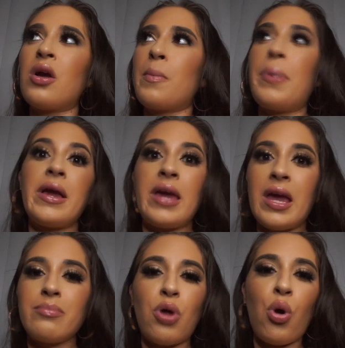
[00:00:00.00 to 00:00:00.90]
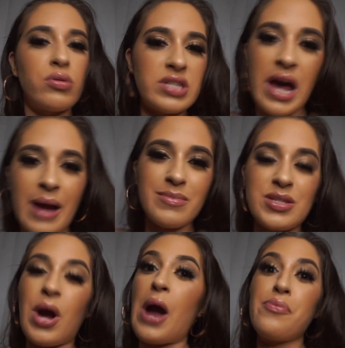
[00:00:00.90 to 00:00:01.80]
pick him the whole time.
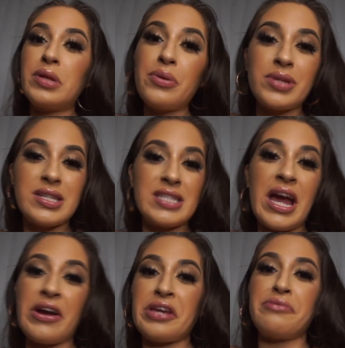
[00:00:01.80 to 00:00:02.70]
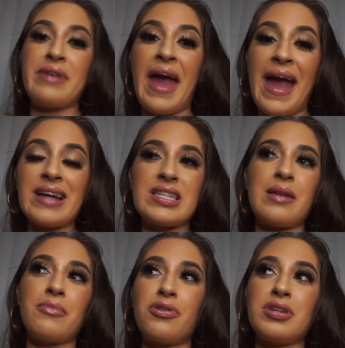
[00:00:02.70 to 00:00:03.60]
So I really want to see how he reacts, and
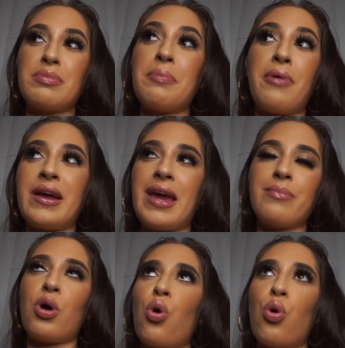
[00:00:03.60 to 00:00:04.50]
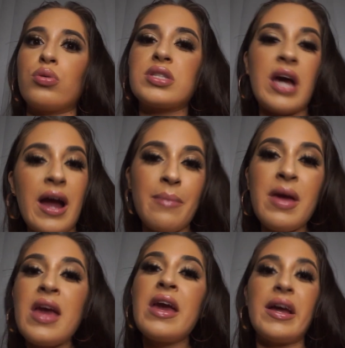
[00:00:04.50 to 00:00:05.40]
I'm going to be pranking him the whole time.
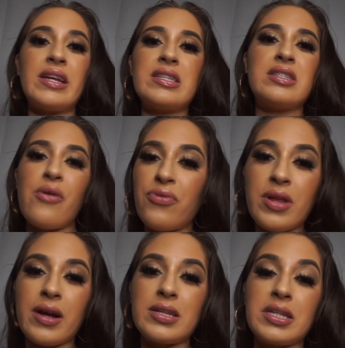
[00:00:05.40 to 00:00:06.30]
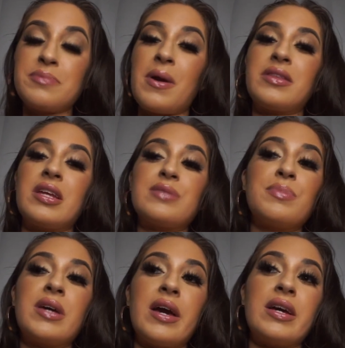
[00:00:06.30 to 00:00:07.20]
And he's definitely not gonna expect this
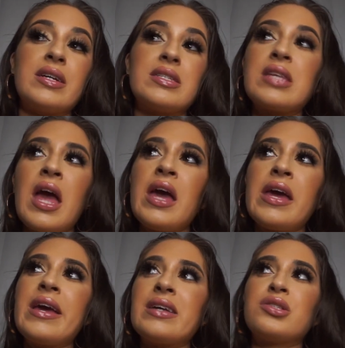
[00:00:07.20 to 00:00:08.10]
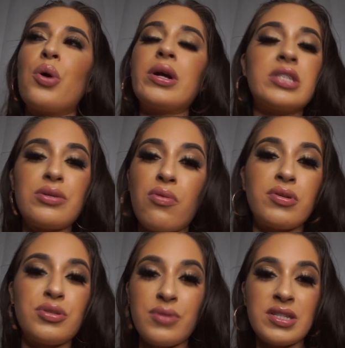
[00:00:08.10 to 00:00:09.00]
because he has no idea what we're
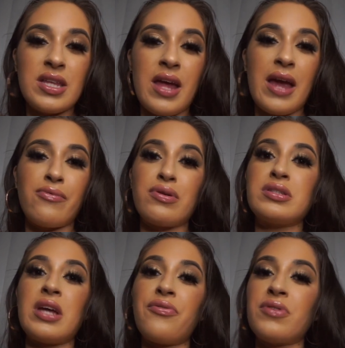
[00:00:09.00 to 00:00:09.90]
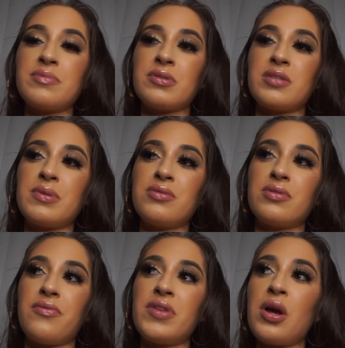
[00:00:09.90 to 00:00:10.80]
doing today, and we're definitely supposed to be doing
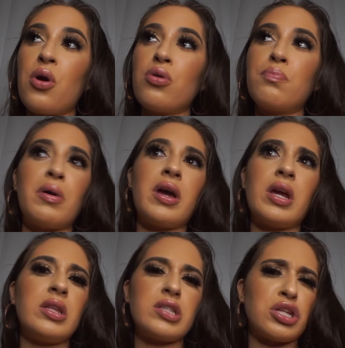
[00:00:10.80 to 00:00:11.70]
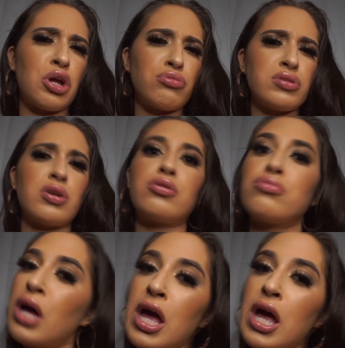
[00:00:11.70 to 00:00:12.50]
a video, but he doesn't know. So